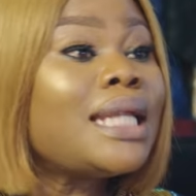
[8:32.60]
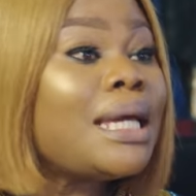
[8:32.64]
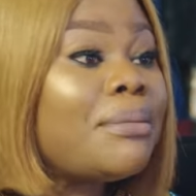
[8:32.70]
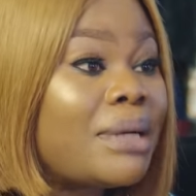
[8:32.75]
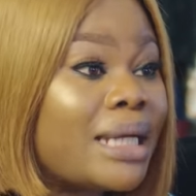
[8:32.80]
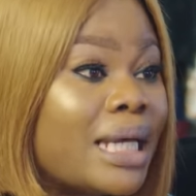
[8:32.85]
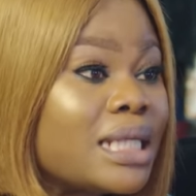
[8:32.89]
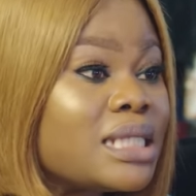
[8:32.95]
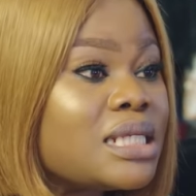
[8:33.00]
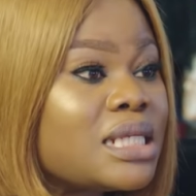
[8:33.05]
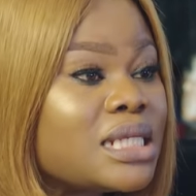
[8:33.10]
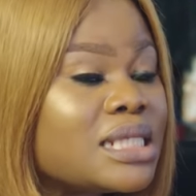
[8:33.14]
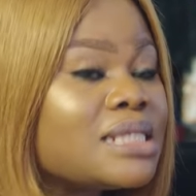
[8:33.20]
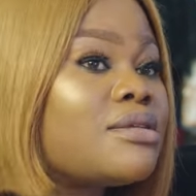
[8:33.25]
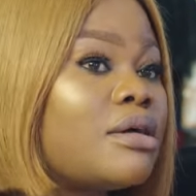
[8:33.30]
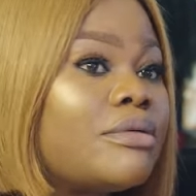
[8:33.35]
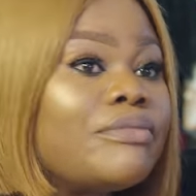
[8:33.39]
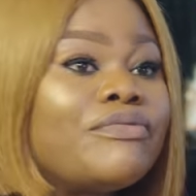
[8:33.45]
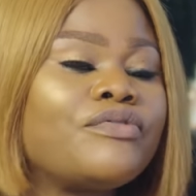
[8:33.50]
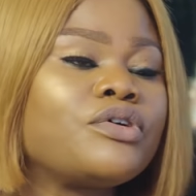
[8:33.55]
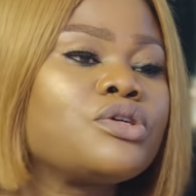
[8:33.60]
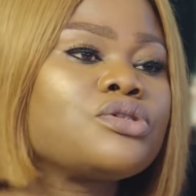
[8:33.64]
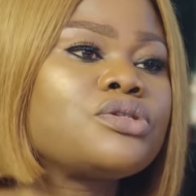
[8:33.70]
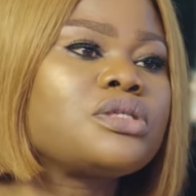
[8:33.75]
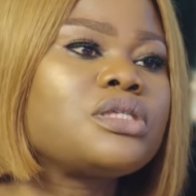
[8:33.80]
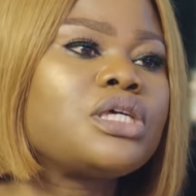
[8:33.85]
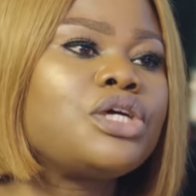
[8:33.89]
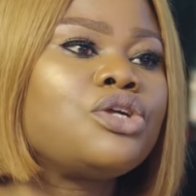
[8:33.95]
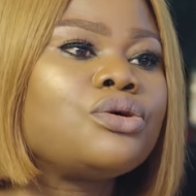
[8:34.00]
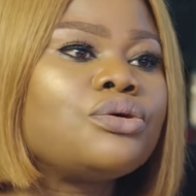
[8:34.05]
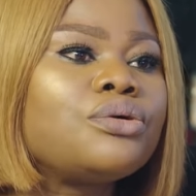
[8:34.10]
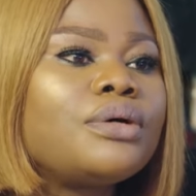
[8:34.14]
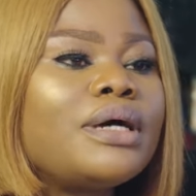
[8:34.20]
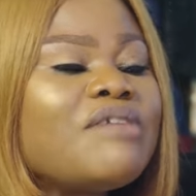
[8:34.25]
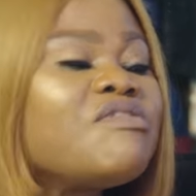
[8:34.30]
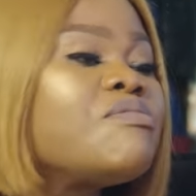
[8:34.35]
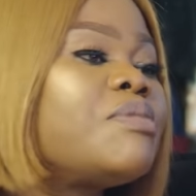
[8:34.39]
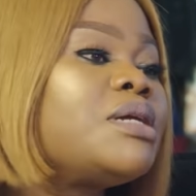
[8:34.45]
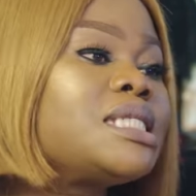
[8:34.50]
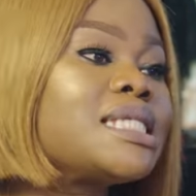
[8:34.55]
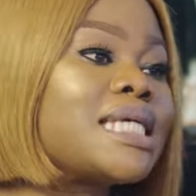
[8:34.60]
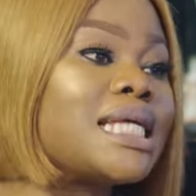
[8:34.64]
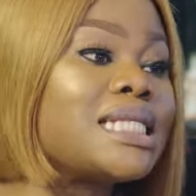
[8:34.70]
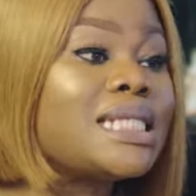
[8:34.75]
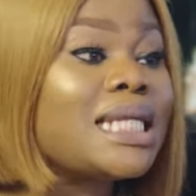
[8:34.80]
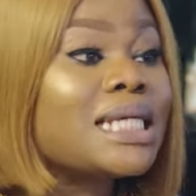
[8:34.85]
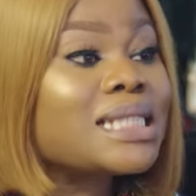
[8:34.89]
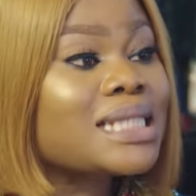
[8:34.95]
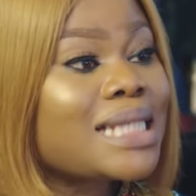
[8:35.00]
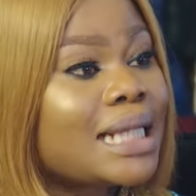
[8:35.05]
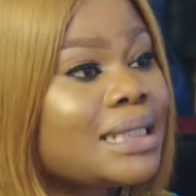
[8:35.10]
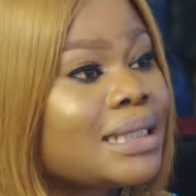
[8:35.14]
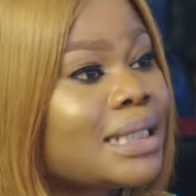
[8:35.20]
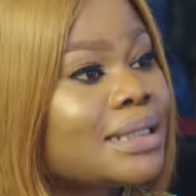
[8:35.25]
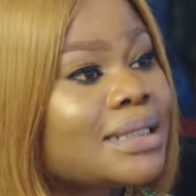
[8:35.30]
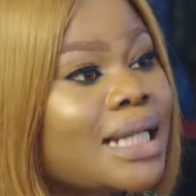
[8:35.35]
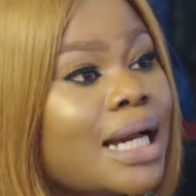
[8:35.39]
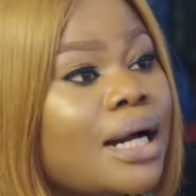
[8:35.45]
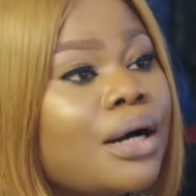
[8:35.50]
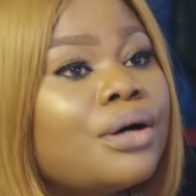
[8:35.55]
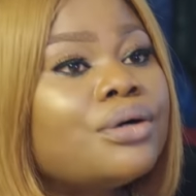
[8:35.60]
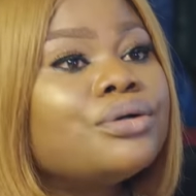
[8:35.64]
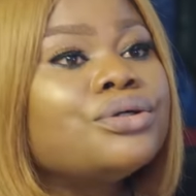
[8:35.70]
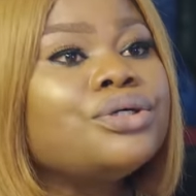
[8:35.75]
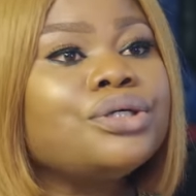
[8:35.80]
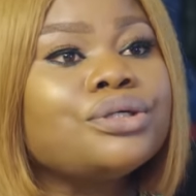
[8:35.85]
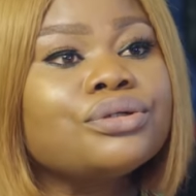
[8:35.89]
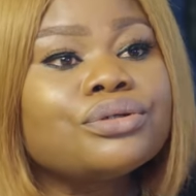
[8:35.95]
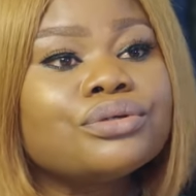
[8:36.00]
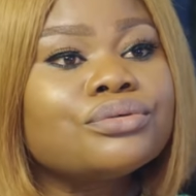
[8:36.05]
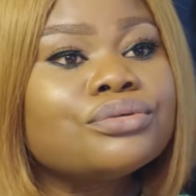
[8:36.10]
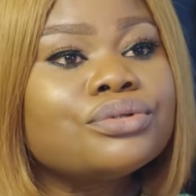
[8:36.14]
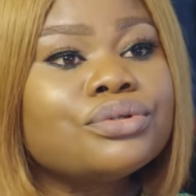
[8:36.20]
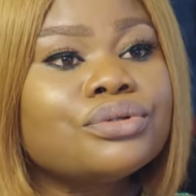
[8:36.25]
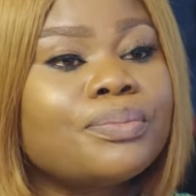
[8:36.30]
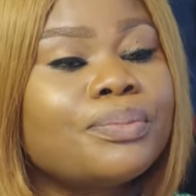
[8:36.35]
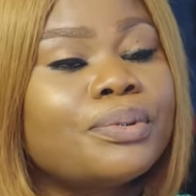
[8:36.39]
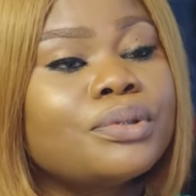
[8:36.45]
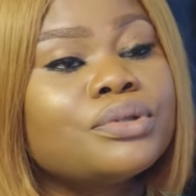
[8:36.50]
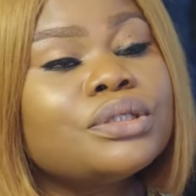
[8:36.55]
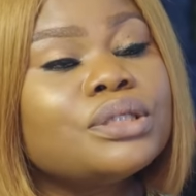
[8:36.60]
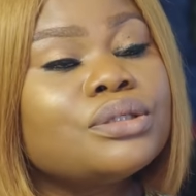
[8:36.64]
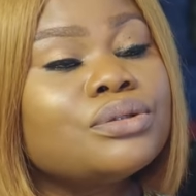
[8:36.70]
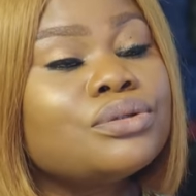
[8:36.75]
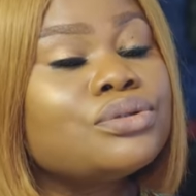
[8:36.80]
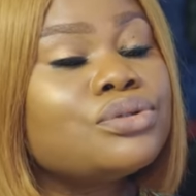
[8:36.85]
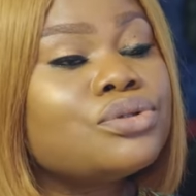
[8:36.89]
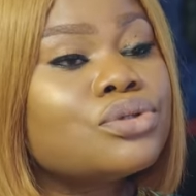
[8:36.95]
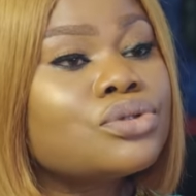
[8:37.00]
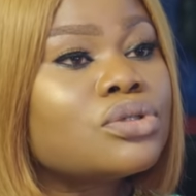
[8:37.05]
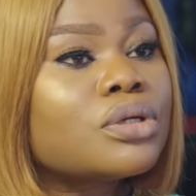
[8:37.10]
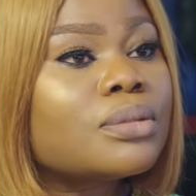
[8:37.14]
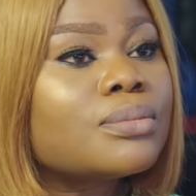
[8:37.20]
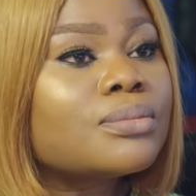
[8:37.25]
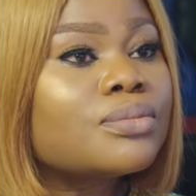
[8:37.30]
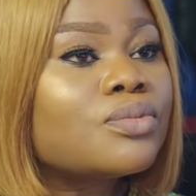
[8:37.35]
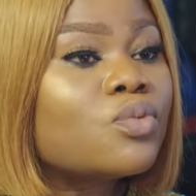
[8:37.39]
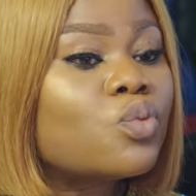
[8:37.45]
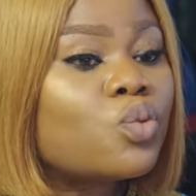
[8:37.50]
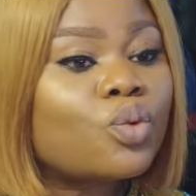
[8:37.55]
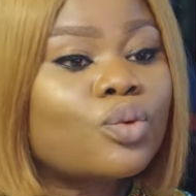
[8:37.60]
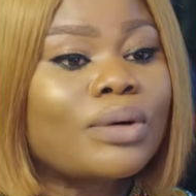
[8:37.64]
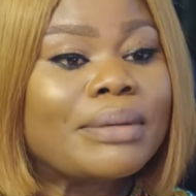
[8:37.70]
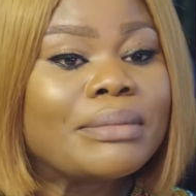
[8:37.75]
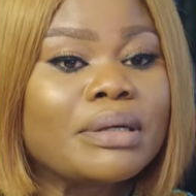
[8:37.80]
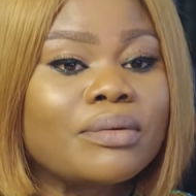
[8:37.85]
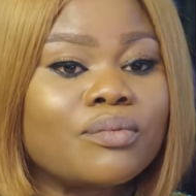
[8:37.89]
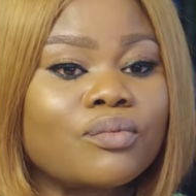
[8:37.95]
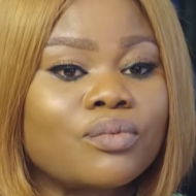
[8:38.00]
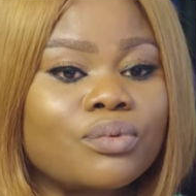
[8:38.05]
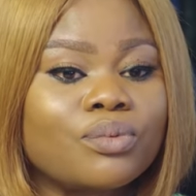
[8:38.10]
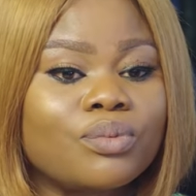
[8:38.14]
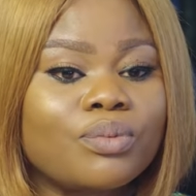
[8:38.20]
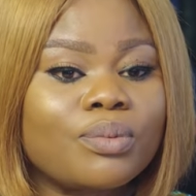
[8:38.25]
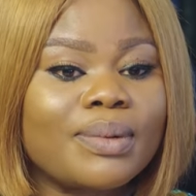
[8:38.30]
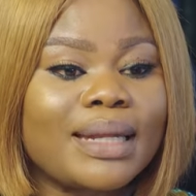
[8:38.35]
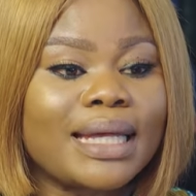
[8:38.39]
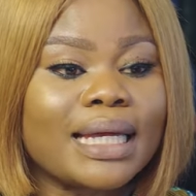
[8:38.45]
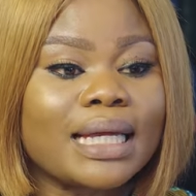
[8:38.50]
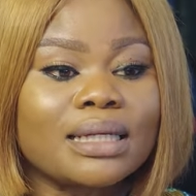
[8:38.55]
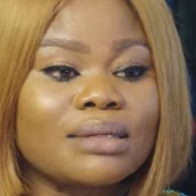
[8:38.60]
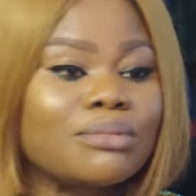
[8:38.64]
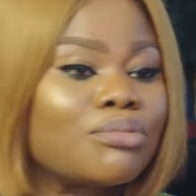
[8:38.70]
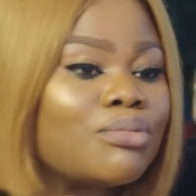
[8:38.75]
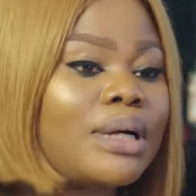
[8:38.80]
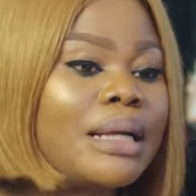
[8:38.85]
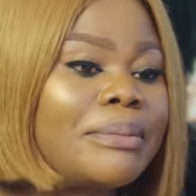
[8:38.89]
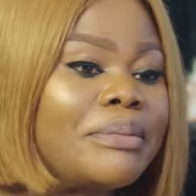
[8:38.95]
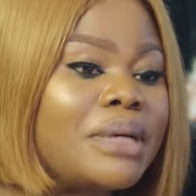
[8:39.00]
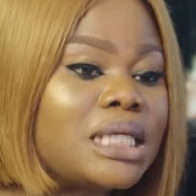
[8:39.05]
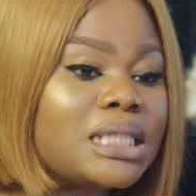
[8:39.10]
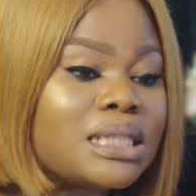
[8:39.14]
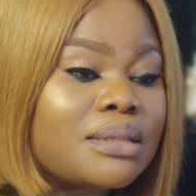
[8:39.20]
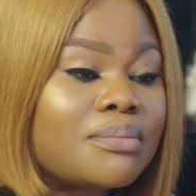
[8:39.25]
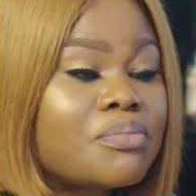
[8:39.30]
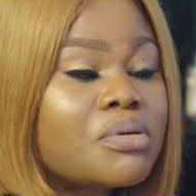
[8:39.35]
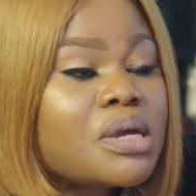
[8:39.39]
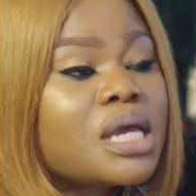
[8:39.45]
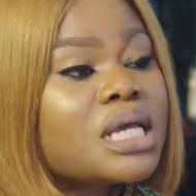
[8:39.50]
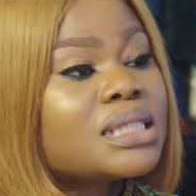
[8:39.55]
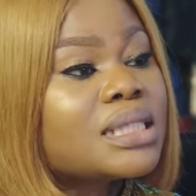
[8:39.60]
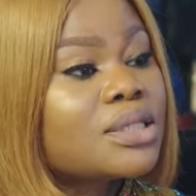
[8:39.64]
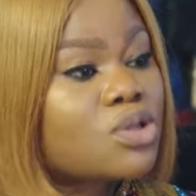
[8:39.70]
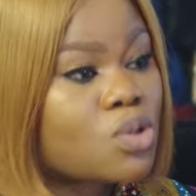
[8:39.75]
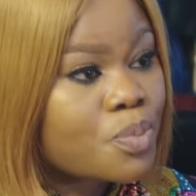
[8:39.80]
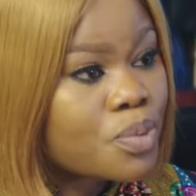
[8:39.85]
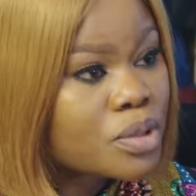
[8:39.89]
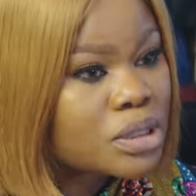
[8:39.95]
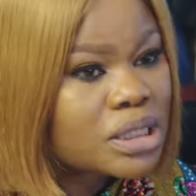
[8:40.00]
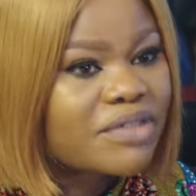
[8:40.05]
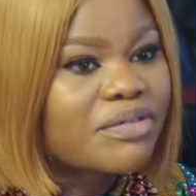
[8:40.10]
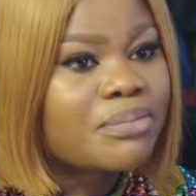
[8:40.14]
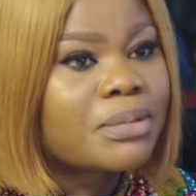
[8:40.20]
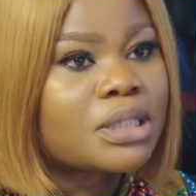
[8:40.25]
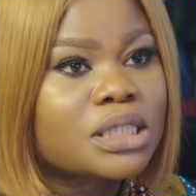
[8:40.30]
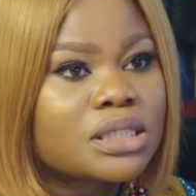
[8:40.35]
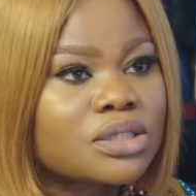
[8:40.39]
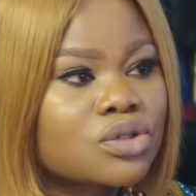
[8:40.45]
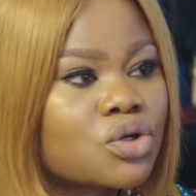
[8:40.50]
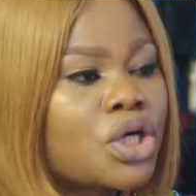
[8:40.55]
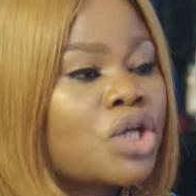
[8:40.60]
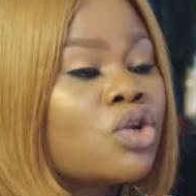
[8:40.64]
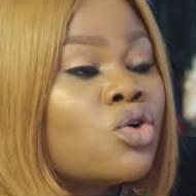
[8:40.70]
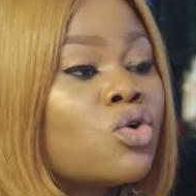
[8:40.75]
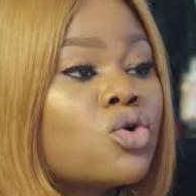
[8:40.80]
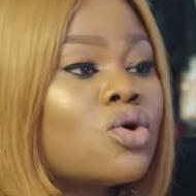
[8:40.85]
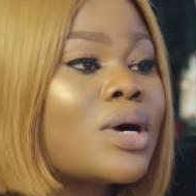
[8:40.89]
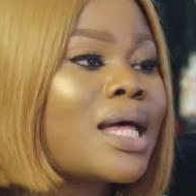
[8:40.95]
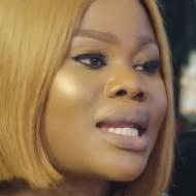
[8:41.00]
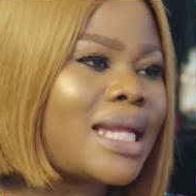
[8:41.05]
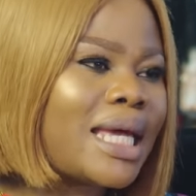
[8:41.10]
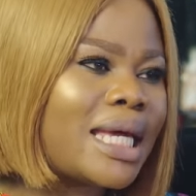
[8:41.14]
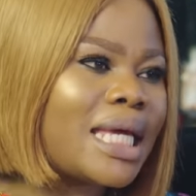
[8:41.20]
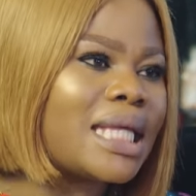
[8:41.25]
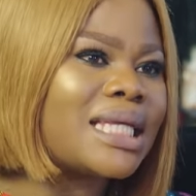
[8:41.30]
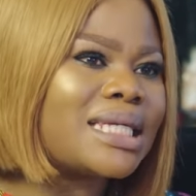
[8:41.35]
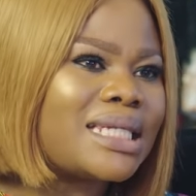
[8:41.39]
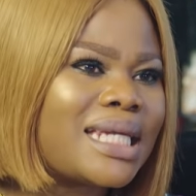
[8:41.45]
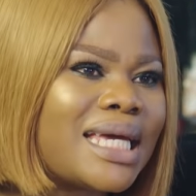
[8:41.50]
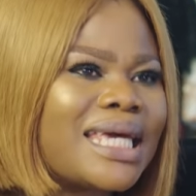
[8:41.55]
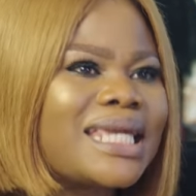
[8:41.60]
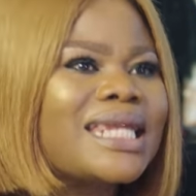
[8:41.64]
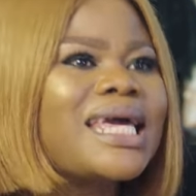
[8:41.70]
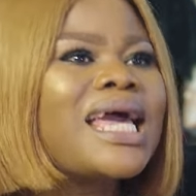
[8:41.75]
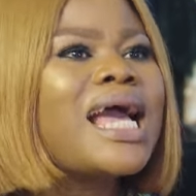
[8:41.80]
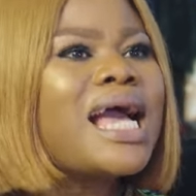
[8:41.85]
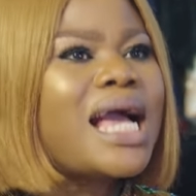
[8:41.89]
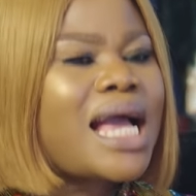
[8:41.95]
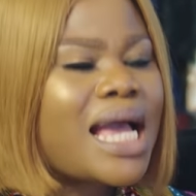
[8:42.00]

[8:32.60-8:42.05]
Online marketing is, of course, you know, everybody's getting excited now. You know, you do amazing place. You post, everybody's going, I like it.